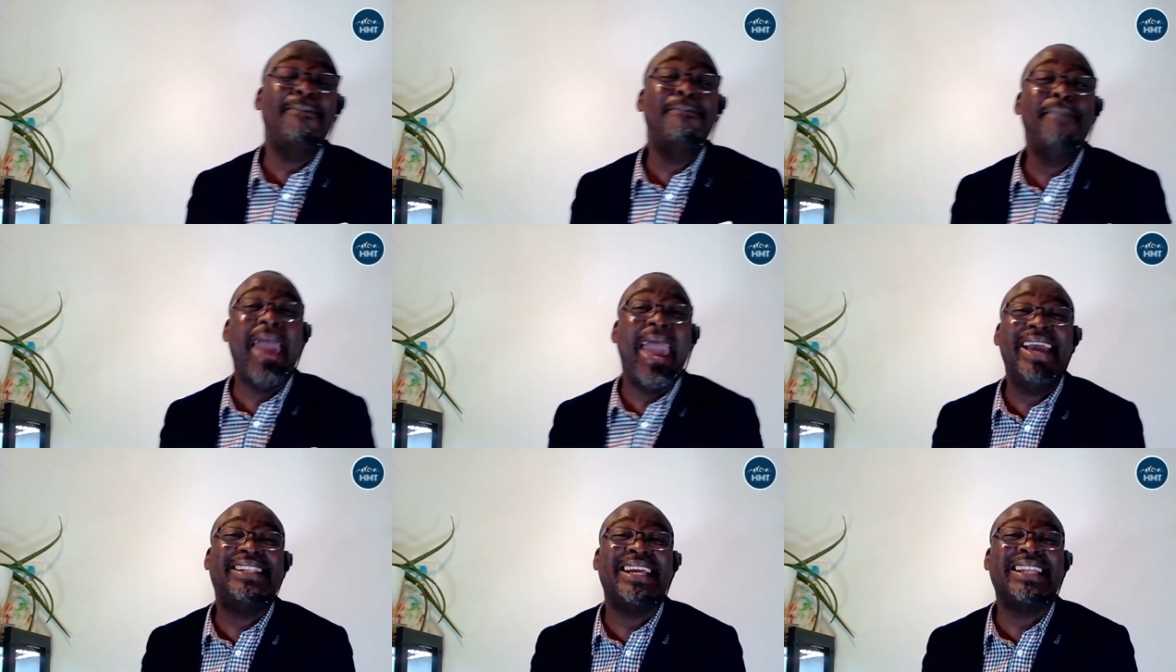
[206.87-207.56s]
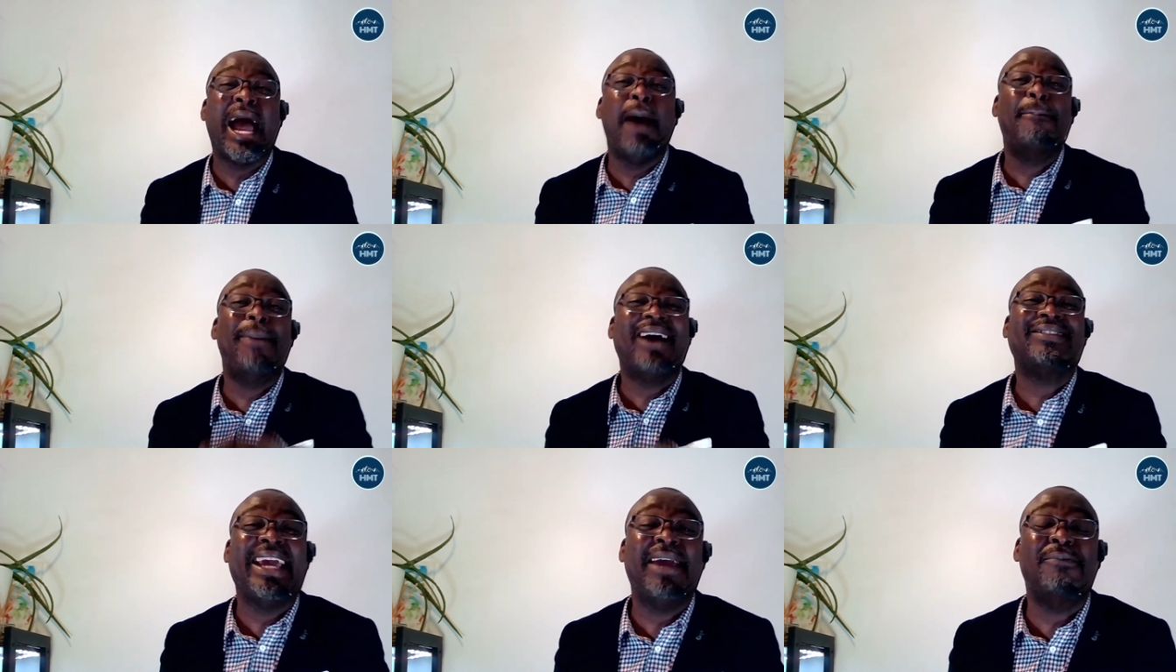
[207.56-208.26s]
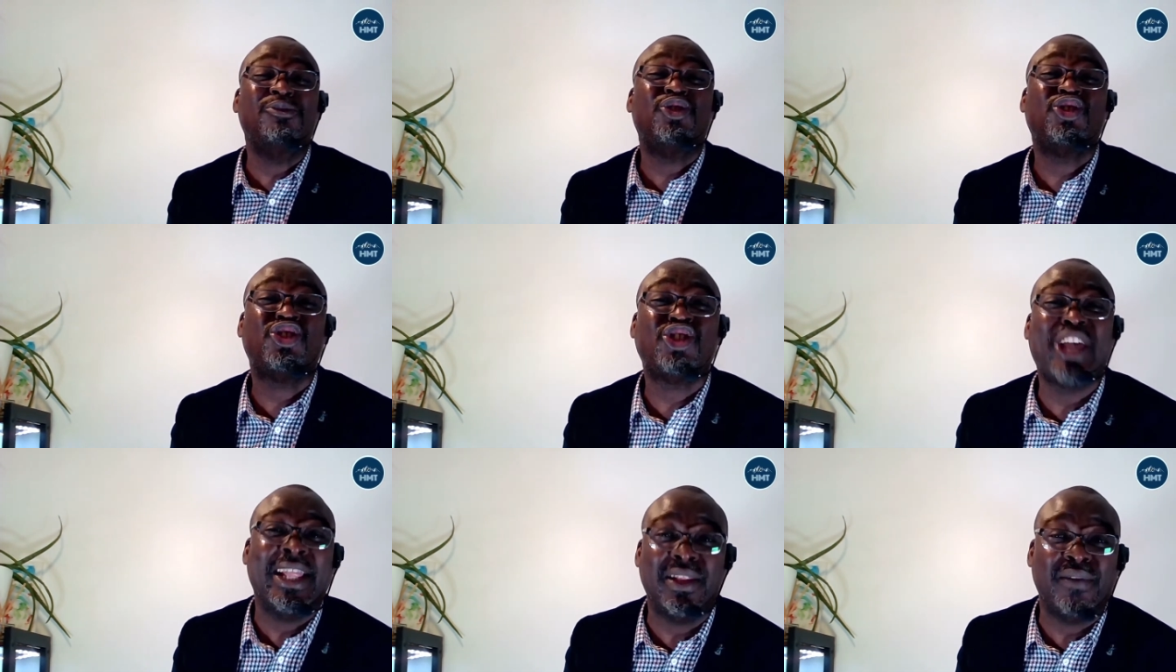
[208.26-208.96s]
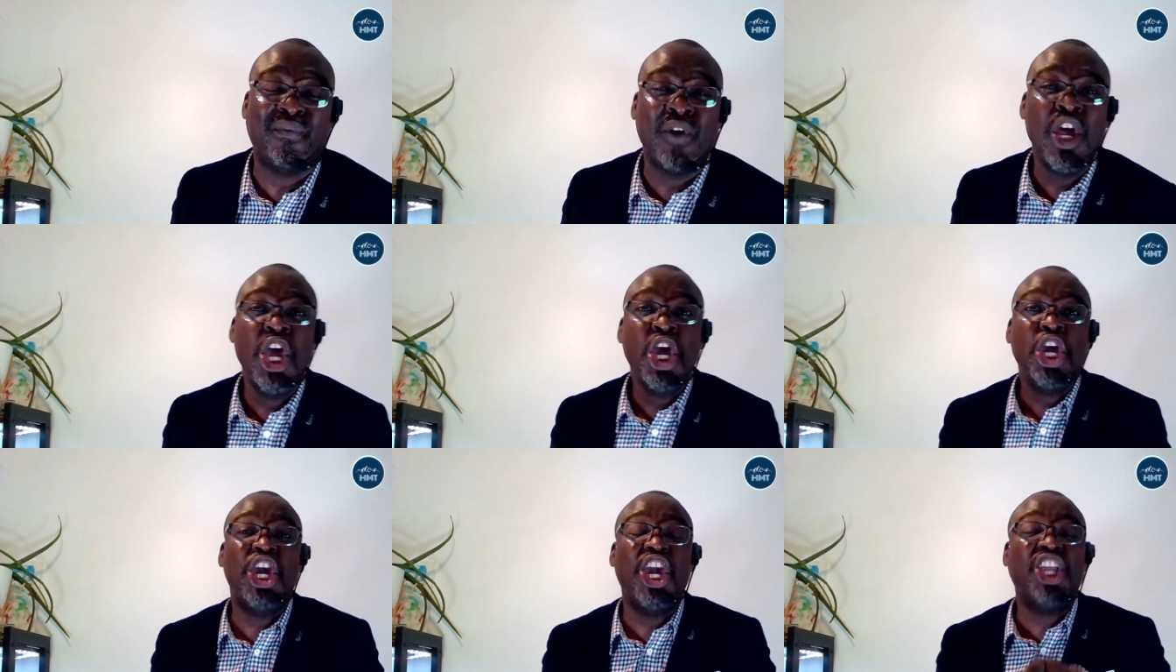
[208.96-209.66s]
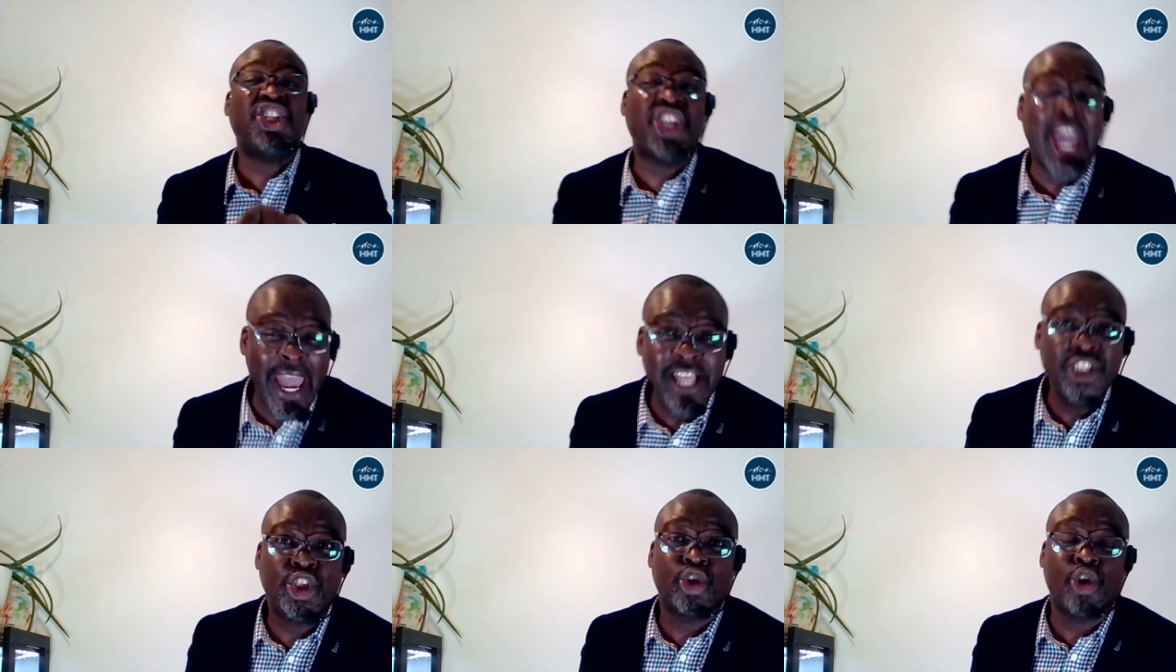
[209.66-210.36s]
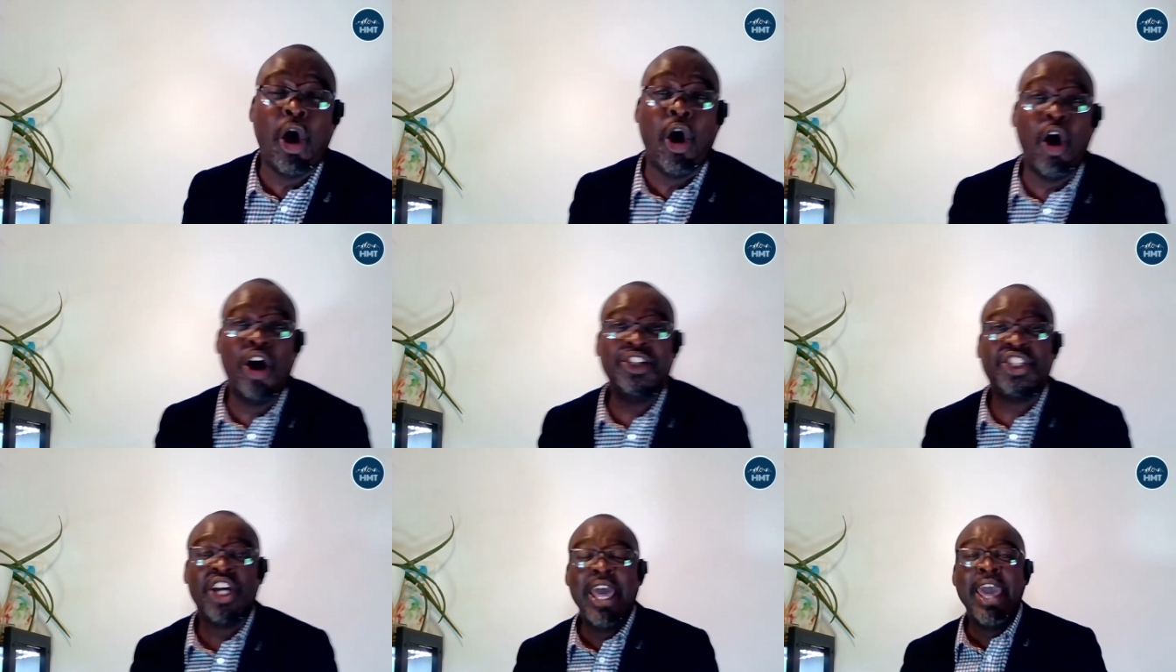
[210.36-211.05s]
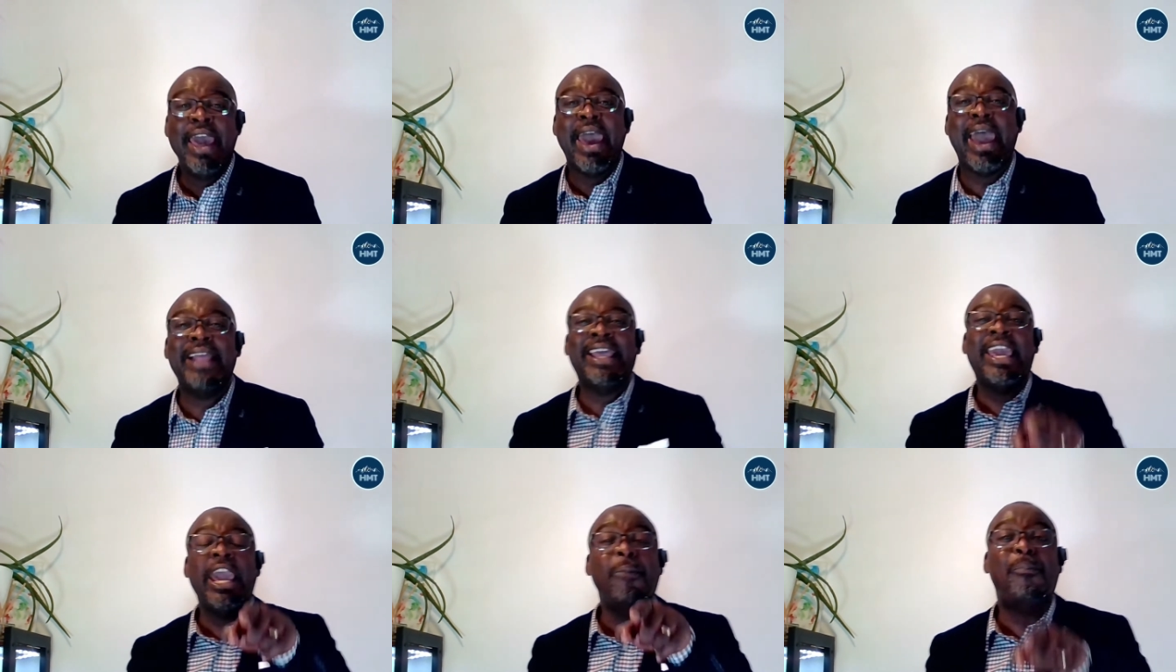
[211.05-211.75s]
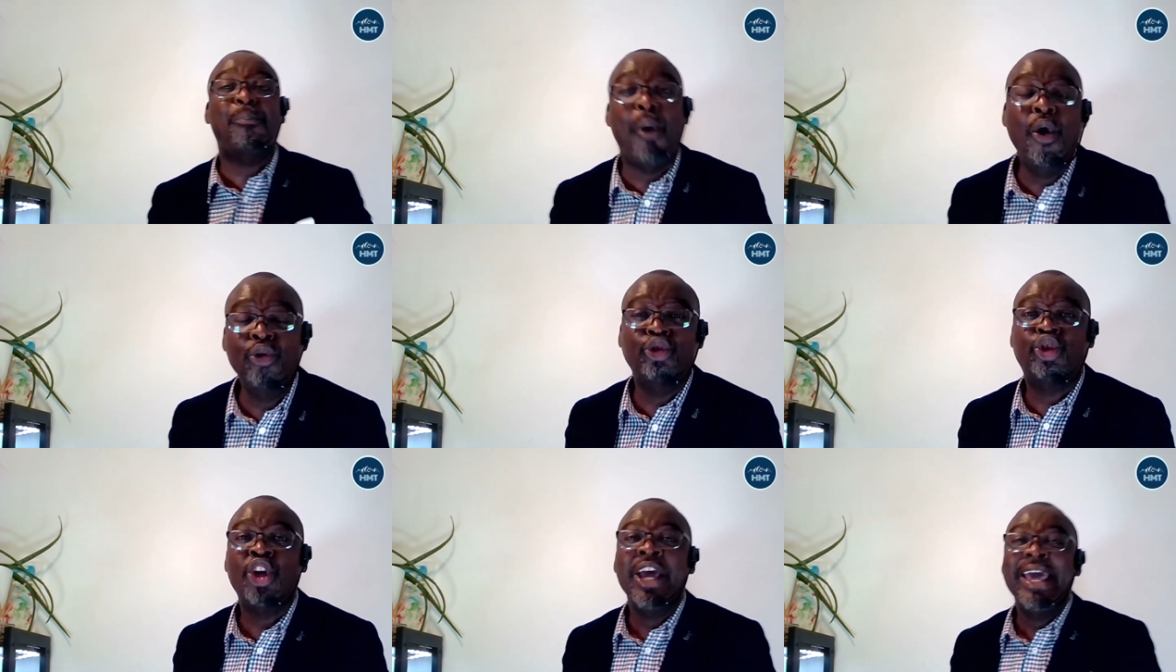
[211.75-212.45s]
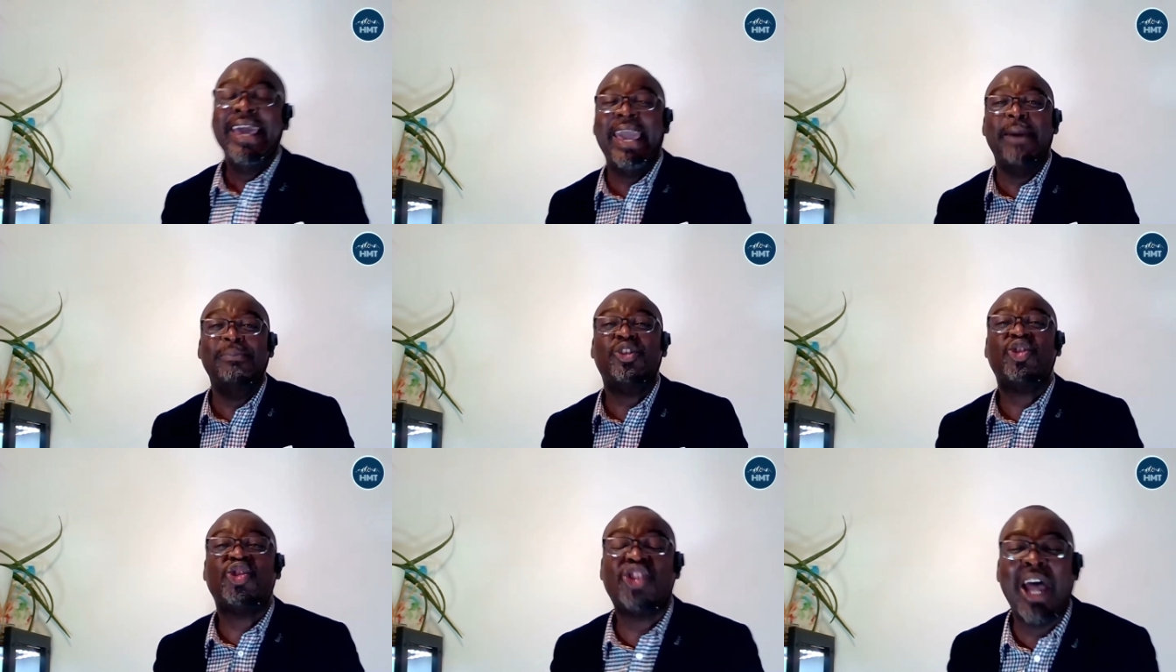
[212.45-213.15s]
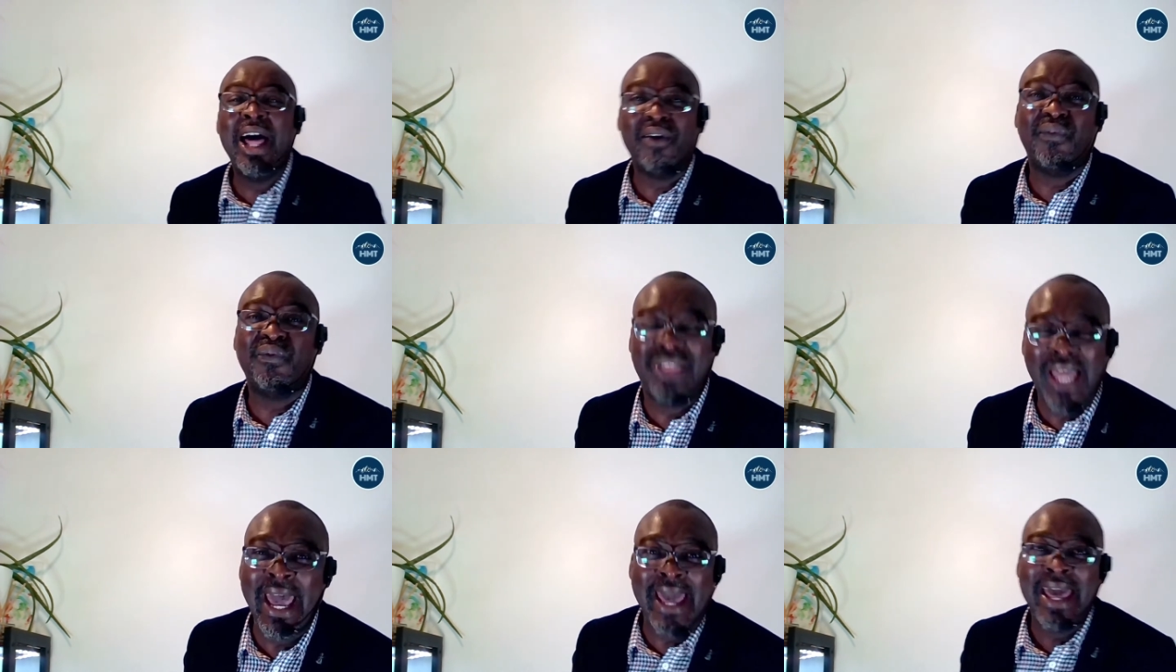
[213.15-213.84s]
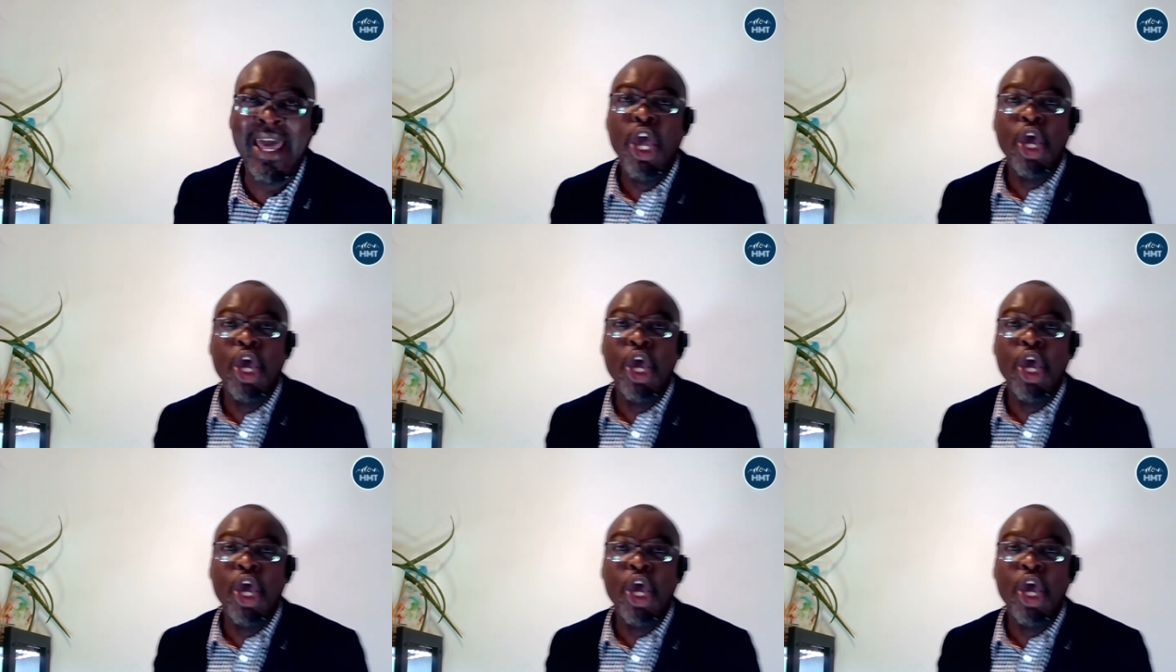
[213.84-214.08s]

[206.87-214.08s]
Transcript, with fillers: made it about himself. He changed God and he put himself there.